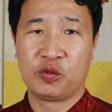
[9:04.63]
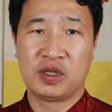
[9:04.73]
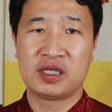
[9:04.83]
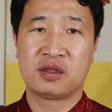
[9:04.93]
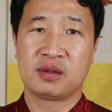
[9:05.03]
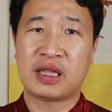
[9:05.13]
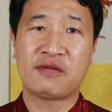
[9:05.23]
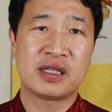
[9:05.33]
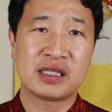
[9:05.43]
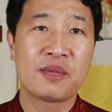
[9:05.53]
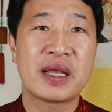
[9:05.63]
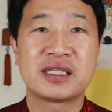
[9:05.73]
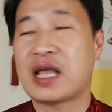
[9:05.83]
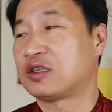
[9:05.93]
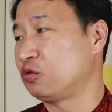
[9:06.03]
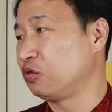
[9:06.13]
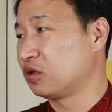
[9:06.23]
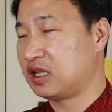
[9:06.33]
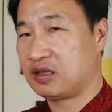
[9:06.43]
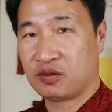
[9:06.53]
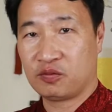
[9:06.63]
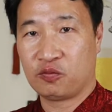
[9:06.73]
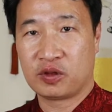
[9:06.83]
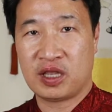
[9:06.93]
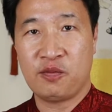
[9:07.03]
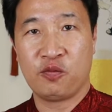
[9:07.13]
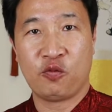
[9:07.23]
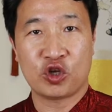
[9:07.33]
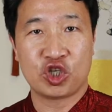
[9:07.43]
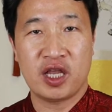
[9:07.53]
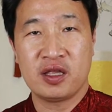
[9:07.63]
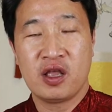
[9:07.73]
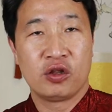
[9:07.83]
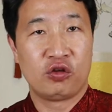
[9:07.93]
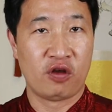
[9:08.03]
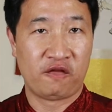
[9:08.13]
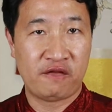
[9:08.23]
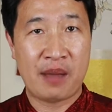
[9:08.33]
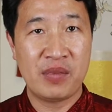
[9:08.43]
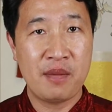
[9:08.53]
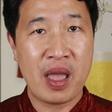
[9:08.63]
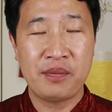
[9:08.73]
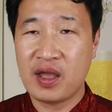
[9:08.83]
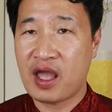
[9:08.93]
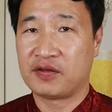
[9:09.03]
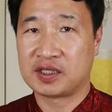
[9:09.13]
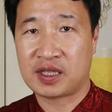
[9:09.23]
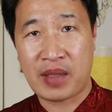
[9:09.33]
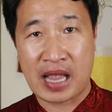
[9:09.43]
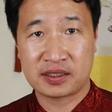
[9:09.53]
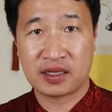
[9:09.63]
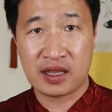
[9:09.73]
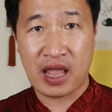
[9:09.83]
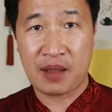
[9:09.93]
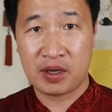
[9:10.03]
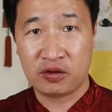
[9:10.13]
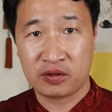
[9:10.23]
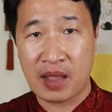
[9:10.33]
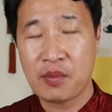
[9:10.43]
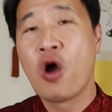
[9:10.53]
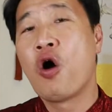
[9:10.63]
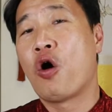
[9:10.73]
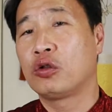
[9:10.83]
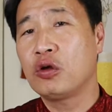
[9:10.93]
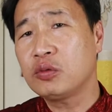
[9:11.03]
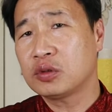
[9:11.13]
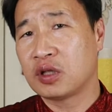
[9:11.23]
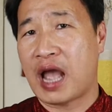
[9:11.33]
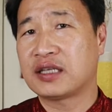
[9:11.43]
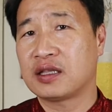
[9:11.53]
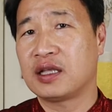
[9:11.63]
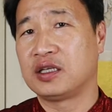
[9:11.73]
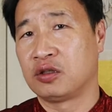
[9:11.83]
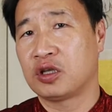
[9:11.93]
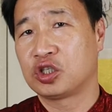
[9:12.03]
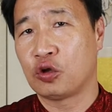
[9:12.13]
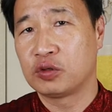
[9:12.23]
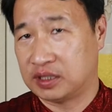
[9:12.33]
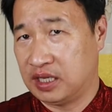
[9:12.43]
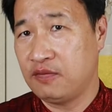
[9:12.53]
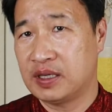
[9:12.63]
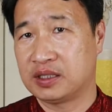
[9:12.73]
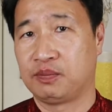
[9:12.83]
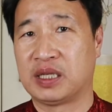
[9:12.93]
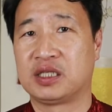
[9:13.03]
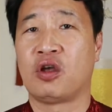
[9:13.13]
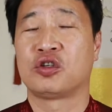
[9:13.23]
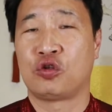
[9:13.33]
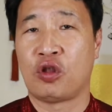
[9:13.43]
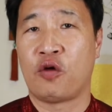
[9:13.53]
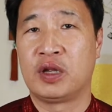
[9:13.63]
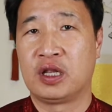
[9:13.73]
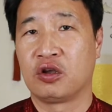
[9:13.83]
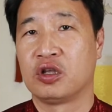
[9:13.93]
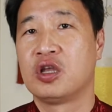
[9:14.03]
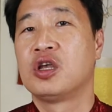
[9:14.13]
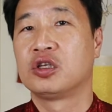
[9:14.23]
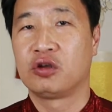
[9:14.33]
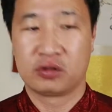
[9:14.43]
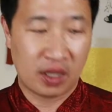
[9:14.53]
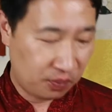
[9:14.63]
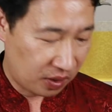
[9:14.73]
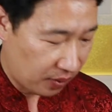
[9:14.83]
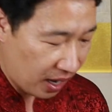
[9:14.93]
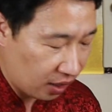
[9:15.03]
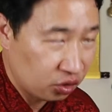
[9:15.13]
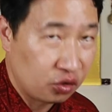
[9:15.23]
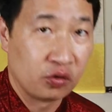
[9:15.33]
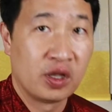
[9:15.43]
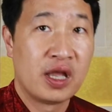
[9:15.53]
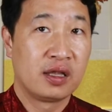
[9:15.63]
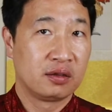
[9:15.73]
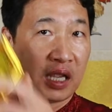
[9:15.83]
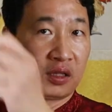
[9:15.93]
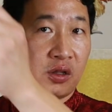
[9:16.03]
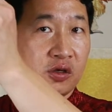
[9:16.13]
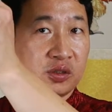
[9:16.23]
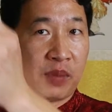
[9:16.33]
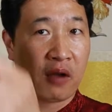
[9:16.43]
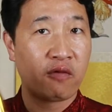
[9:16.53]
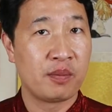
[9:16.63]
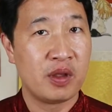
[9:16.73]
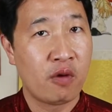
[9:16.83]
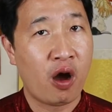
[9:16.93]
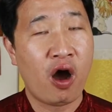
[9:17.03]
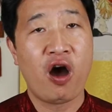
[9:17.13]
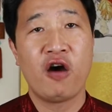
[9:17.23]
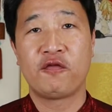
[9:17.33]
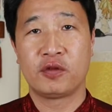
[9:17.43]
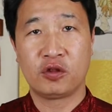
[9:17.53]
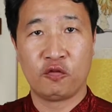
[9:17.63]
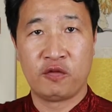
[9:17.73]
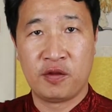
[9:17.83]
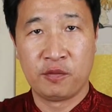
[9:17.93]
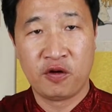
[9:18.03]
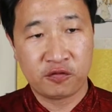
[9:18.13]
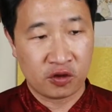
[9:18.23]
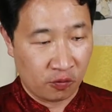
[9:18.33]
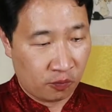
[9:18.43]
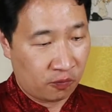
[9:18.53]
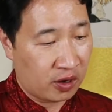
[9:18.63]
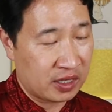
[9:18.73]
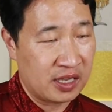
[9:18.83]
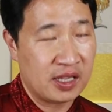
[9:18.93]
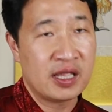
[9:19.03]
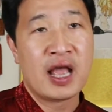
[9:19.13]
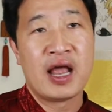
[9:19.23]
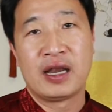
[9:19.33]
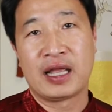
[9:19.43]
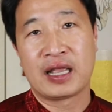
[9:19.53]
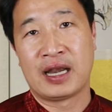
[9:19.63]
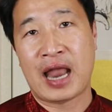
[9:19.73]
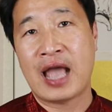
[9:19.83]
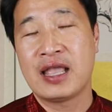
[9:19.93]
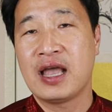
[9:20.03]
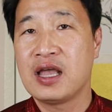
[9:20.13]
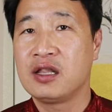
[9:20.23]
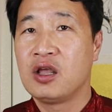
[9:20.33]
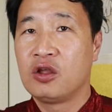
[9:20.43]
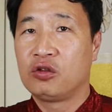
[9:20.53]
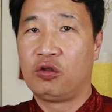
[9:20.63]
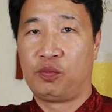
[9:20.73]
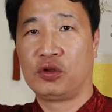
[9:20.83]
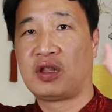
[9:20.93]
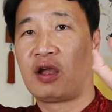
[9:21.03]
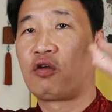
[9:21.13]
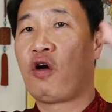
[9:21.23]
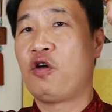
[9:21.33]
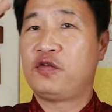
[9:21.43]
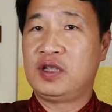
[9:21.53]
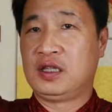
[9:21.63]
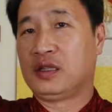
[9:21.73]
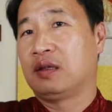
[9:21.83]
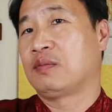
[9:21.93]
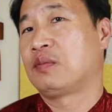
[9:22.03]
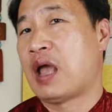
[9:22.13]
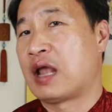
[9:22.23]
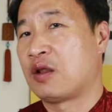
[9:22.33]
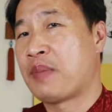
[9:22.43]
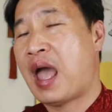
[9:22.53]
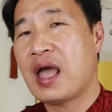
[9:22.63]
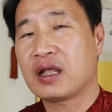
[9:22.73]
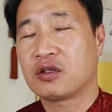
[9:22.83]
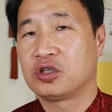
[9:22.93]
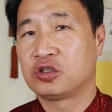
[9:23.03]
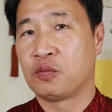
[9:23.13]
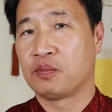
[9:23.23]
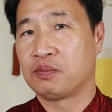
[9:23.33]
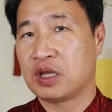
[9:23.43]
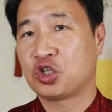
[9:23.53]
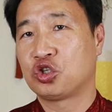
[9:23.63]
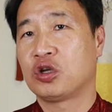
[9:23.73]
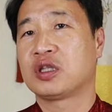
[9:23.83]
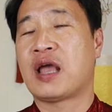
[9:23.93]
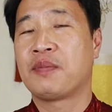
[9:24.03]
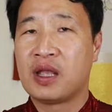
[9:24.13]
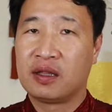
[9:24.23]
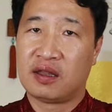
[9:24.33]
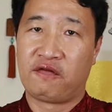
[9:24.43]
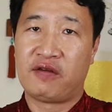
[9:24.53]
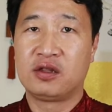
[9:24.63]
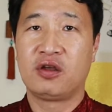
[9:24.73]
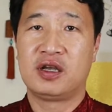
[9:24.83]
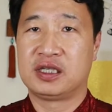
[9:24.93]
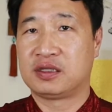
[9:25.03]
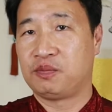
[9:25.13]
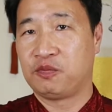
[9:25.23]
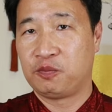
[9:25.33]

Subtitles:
it doesn't make sense. You keep watching to your family member have some accident happen to them, although the accident is not so serious, but it's also not really good. So they prepare to take those Bagua mirror off, to remove the rocky like a lion, to put their clothes in at the back, so make sure that the front door is